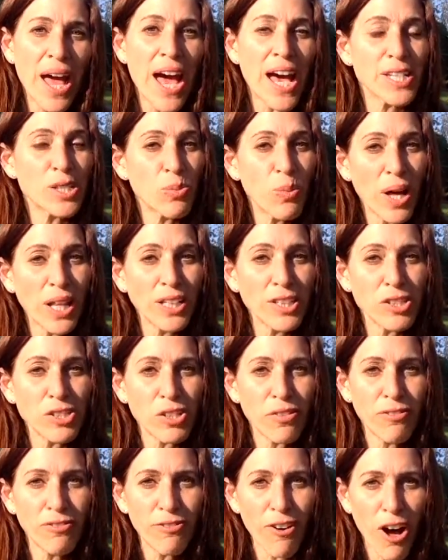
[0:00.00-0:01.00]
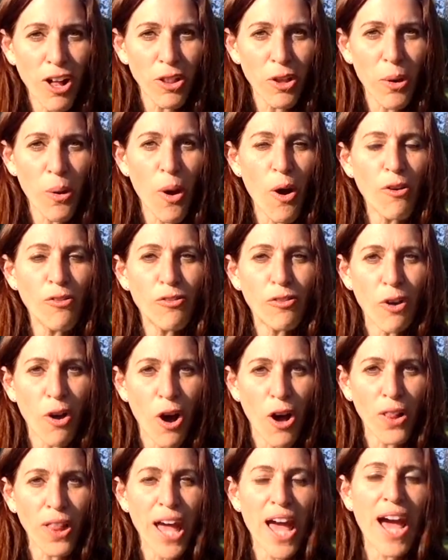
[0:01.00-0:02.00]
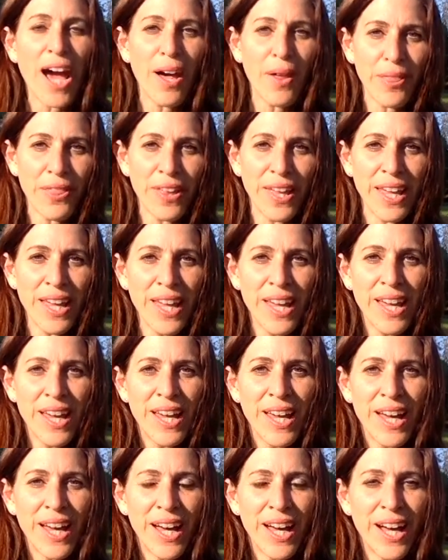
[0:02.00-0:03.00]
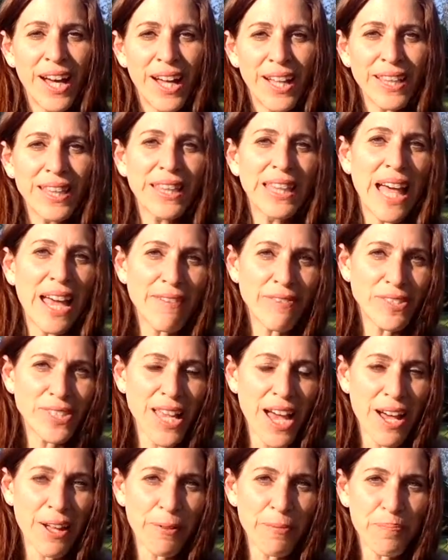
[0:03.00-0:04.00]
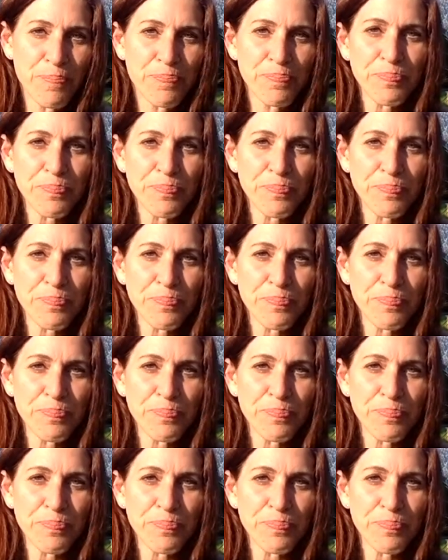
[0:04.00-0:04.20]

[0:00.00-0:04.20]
as well as to follow overall a healthy uh, lifestyle.